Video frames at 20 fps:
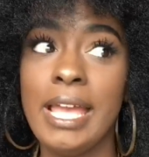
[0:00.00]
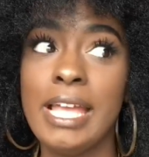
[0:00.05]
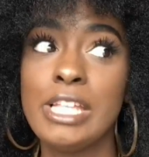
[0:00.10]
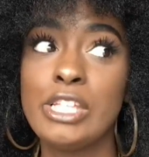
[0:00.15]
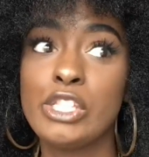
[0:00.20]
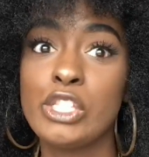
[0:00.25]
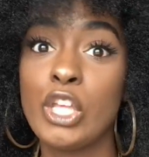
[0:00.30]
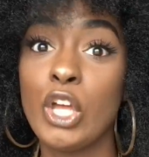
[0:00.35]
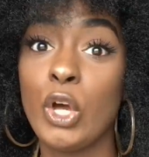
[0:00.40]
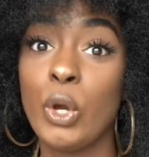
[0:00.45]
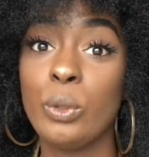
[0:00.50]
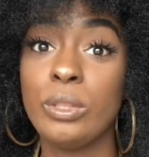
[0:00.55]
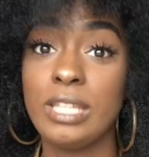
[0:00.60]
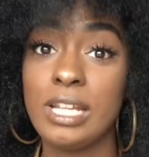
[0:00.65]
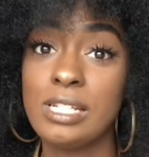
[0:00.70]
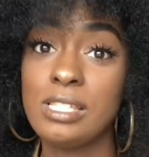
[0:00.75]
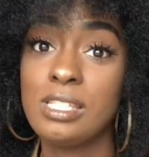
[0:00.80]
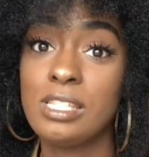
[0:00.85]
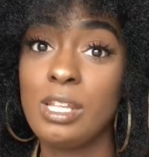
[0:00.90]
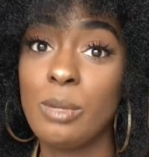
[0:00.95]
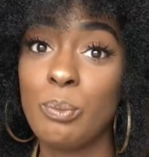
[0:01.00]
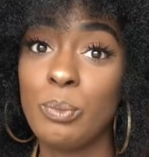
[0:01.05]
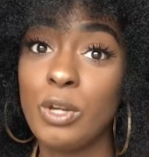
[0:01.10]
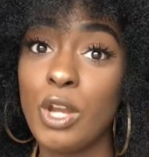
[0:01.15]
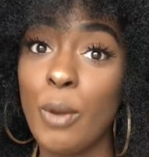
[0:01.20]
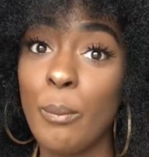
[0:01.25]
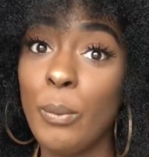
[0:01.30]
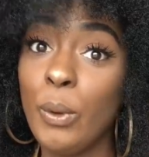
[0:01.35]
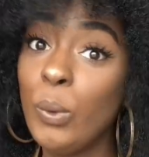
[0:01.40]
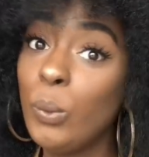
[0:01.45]
So, that's tip
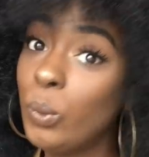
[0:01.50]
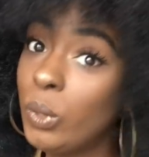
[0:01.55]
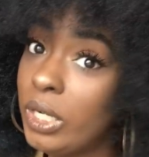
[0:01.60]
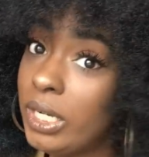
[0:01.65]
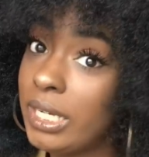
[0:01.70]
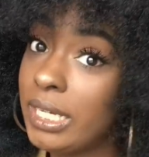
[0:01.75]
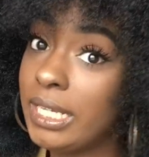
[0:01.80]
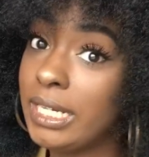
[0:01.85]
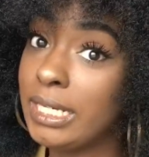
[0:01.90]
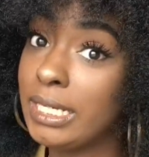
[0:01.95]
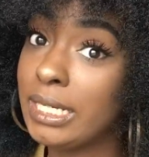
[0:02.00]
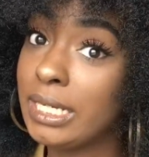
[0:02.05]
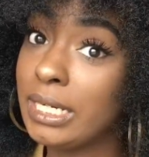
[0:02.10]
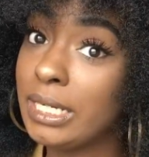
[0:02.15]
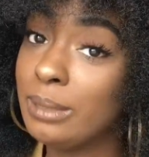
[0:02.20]
number 1.